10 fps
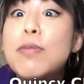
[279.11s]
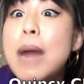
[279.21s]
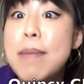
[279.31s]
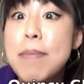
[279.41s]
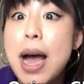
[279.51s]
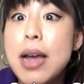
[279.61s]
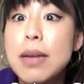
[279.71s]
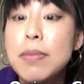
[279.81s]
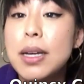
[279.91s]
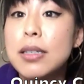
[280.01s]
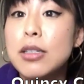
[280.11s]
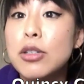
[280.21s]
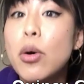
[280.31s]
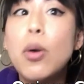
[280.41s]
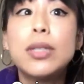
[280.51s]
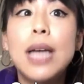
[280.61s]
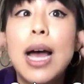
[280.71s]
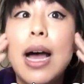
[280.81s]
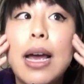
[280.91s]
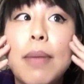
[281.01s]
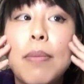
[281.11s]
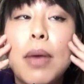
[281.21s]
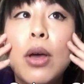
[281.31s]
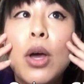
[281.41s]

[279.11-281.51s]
my mind, because this whole time,